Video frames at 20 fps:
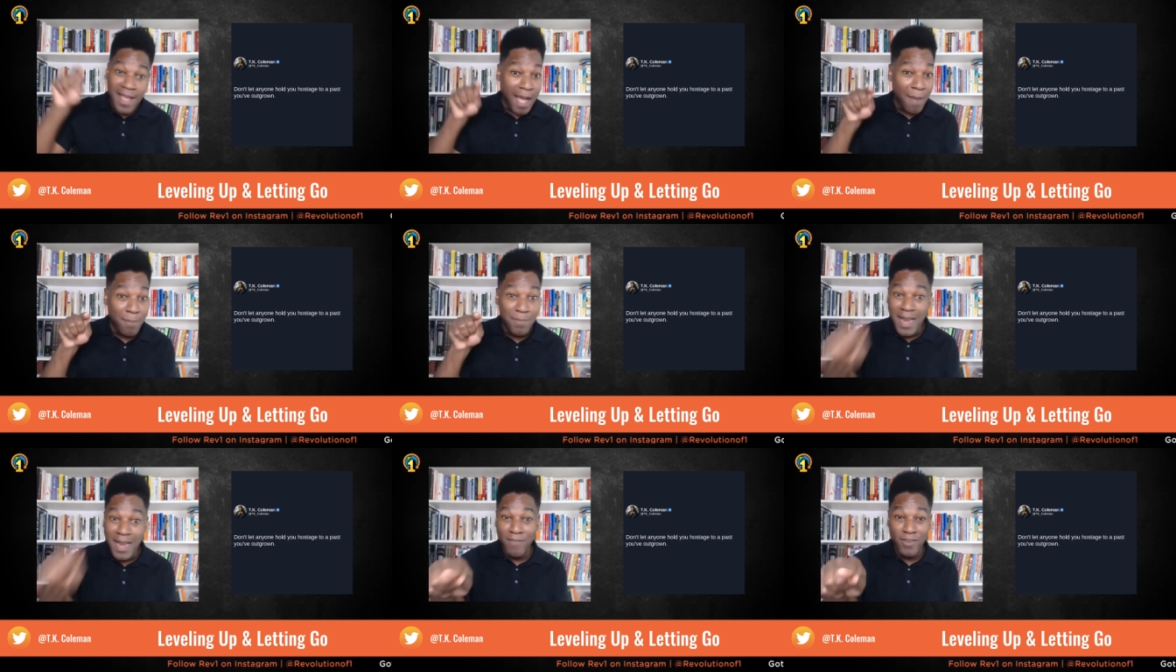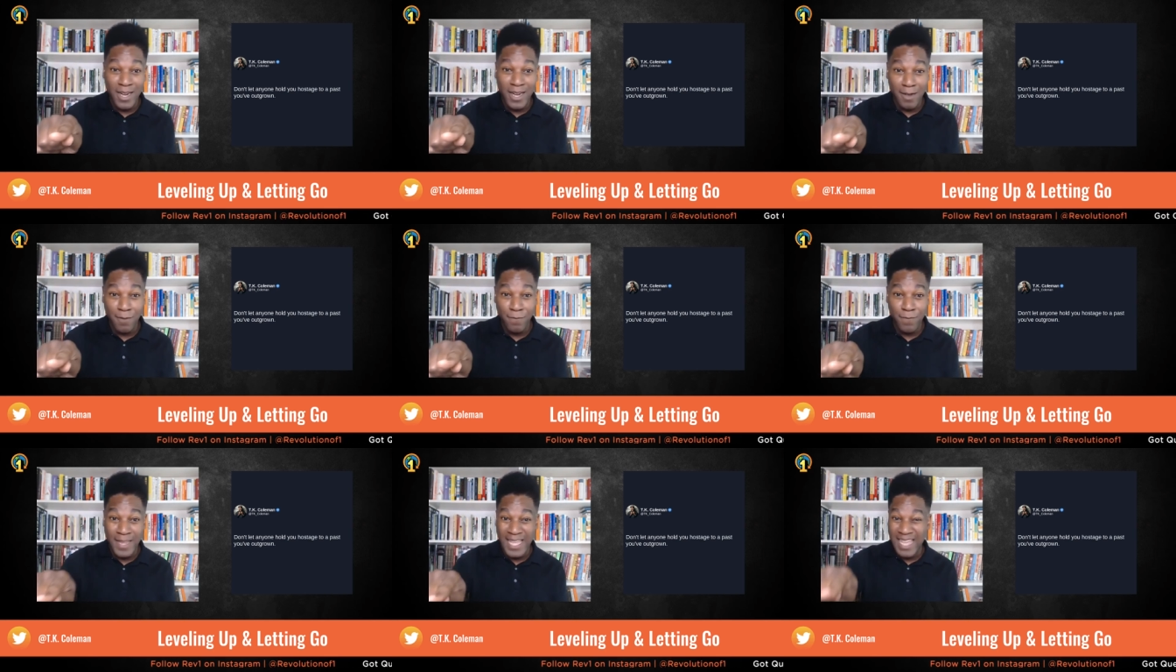I'm never going
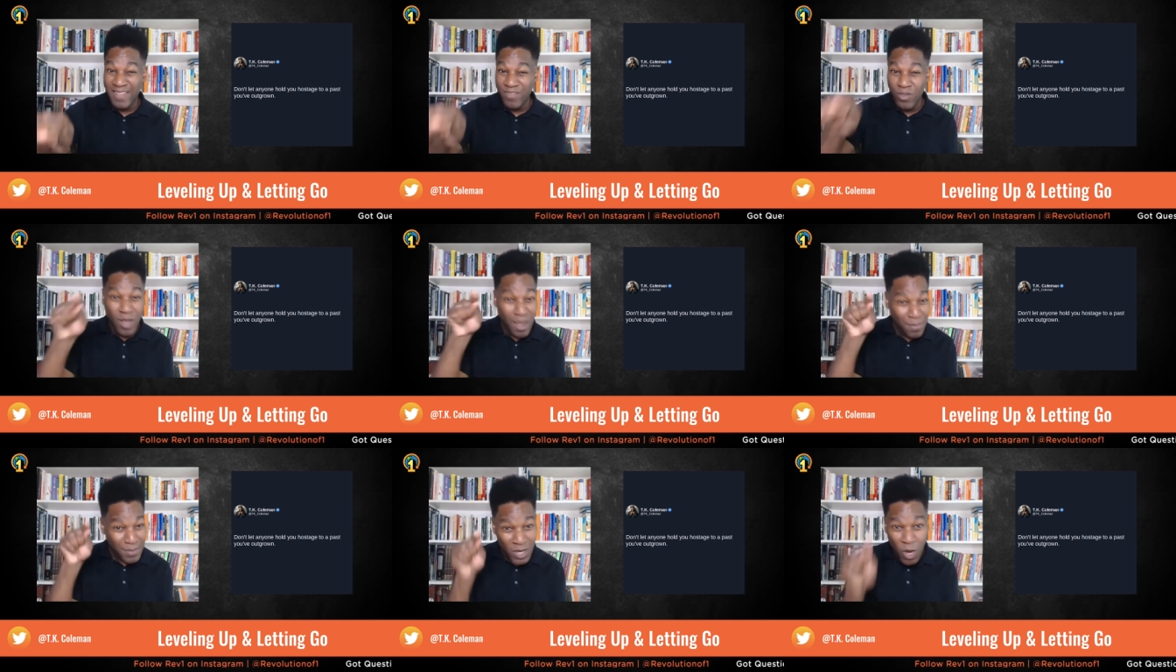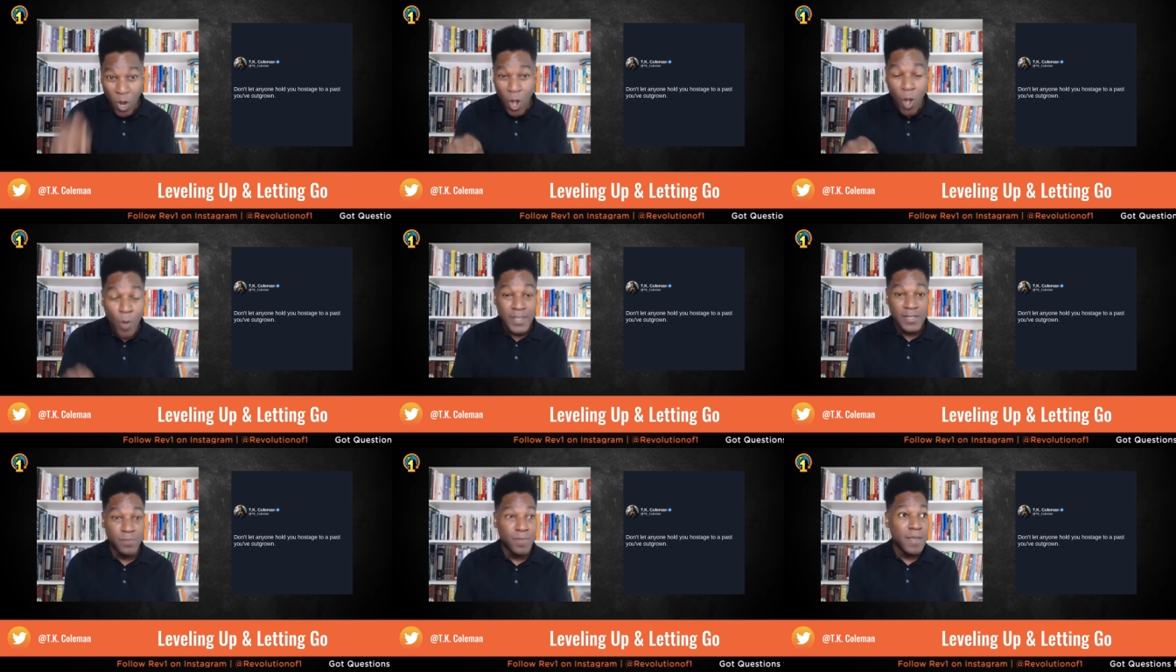to forgive you. I'm going to
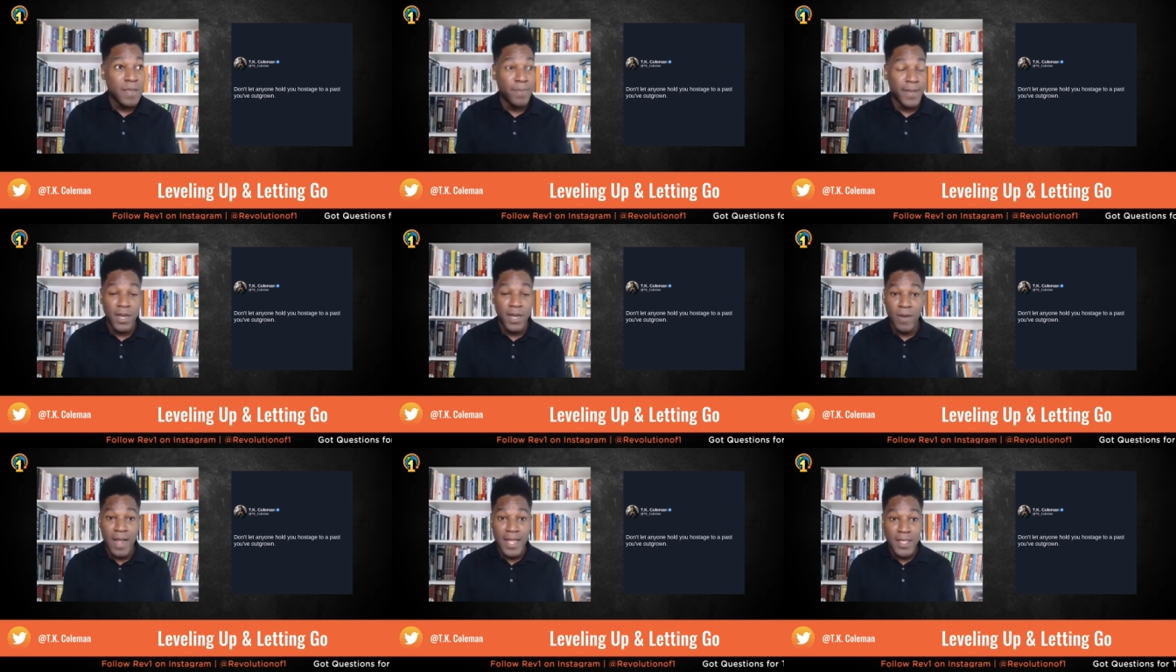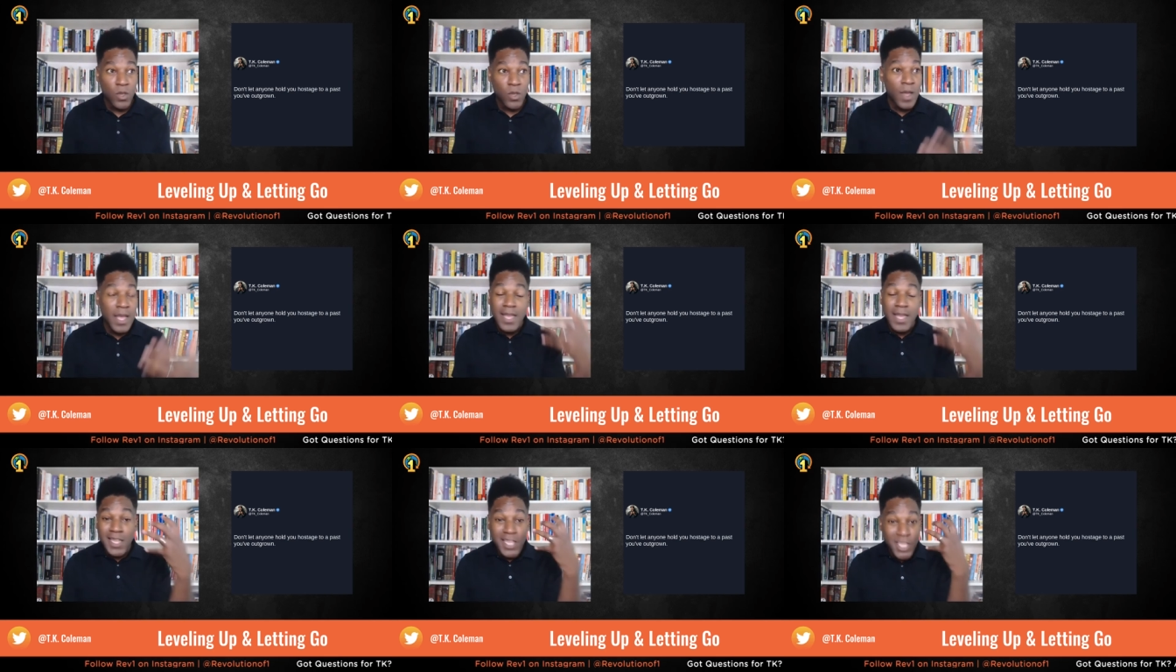always be bitter at you.
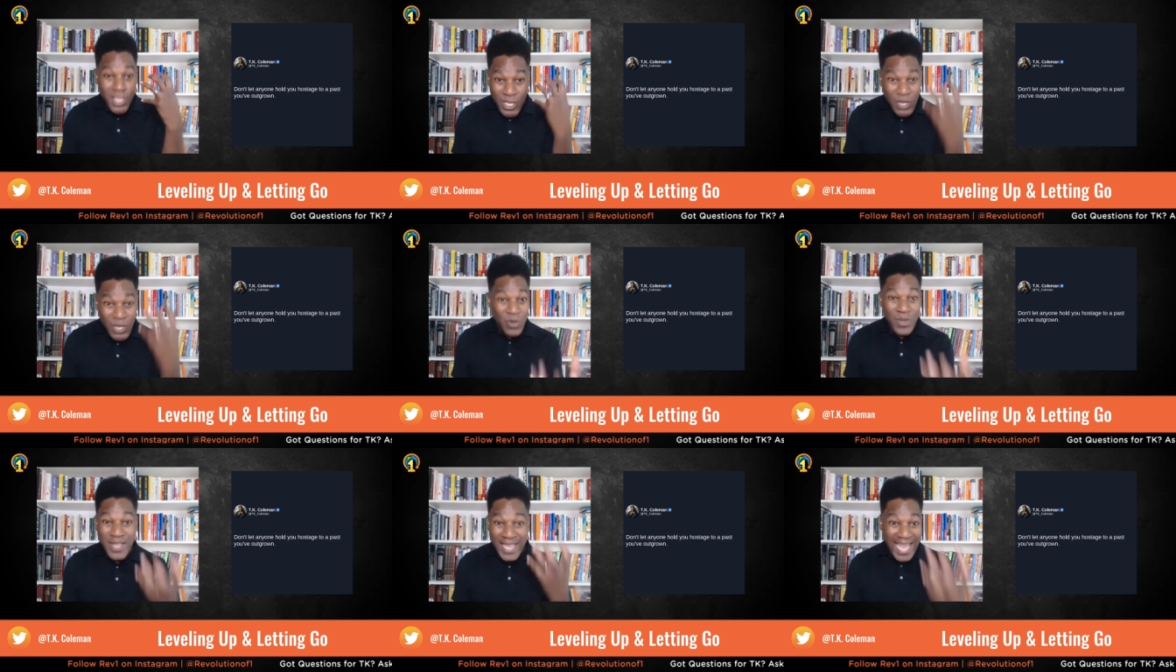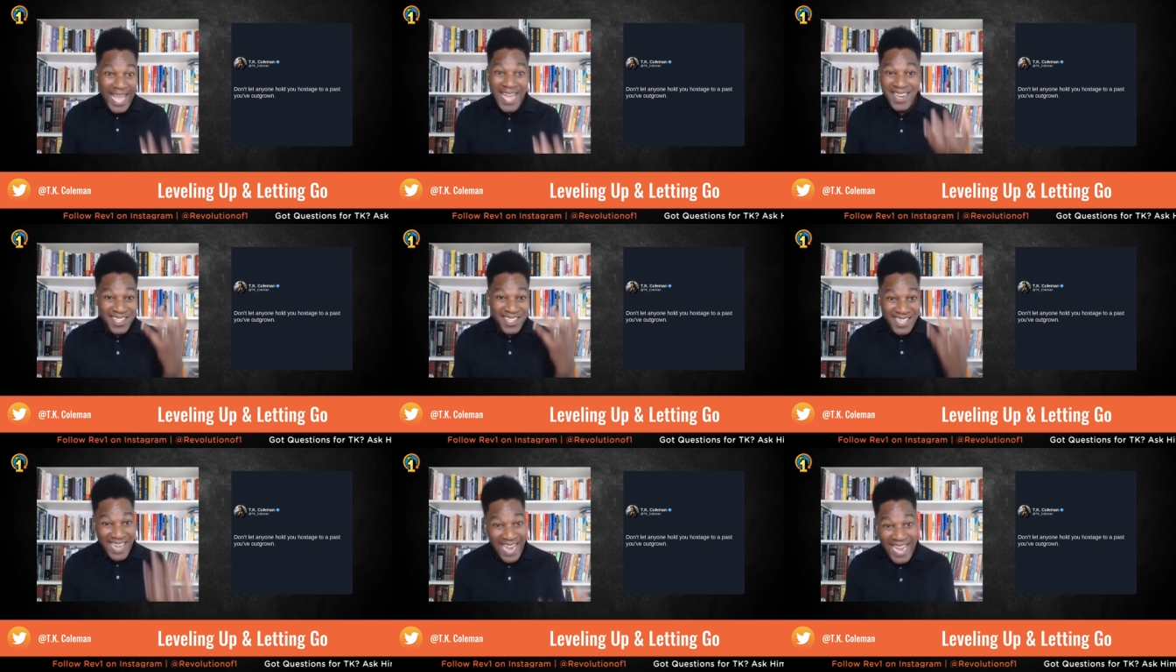You
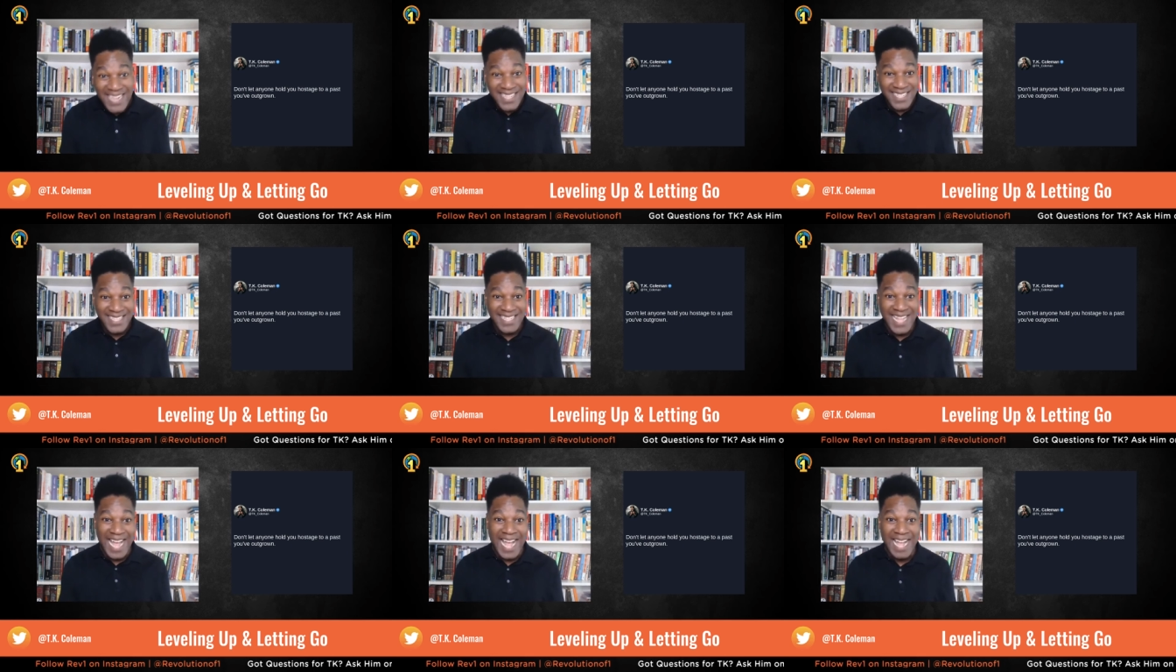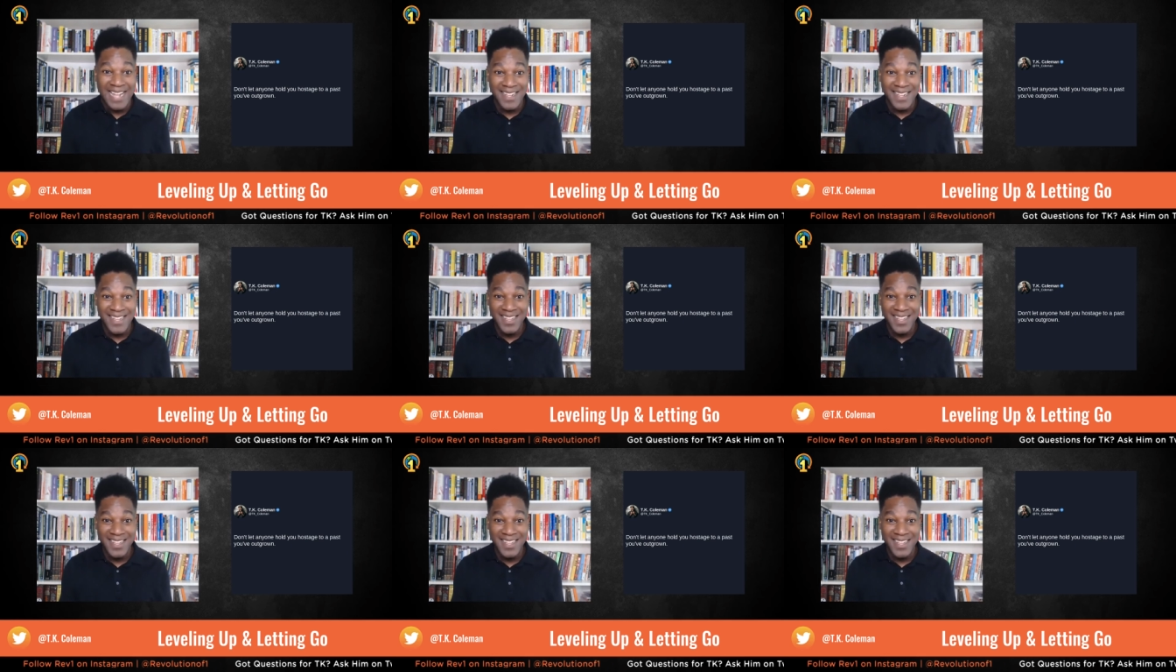can't change that.